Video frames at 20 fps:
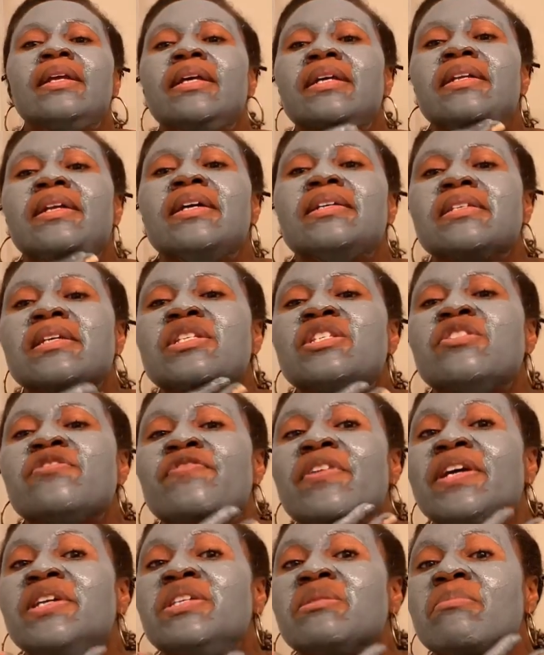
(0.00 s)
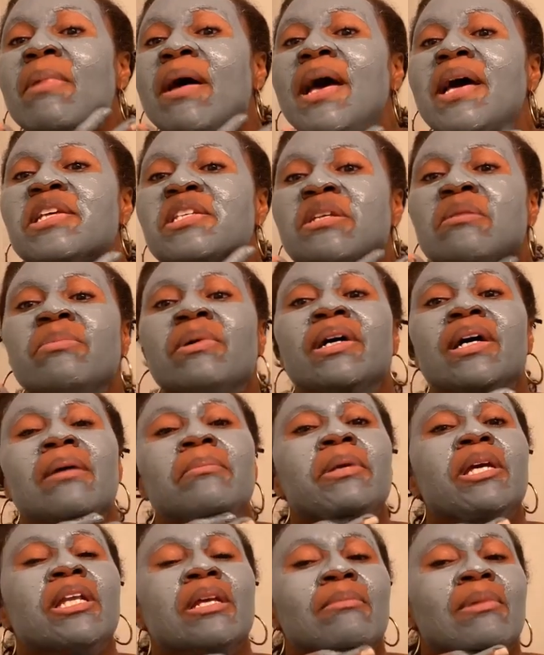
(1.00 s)
it's a face mask, but I'm
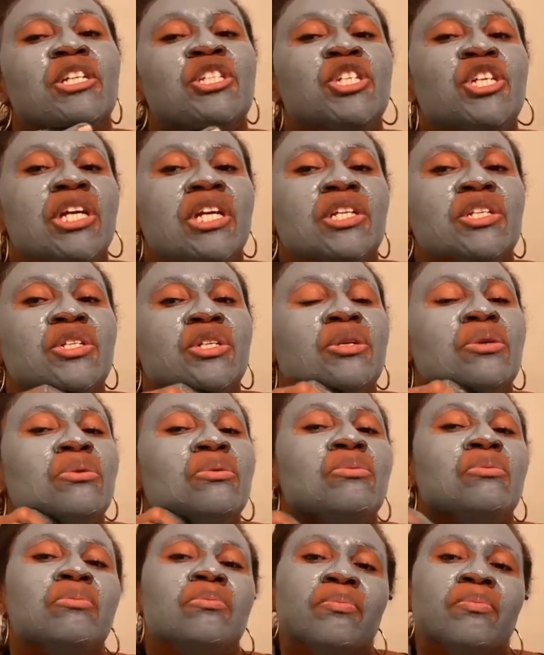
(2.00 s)
getting my chin too.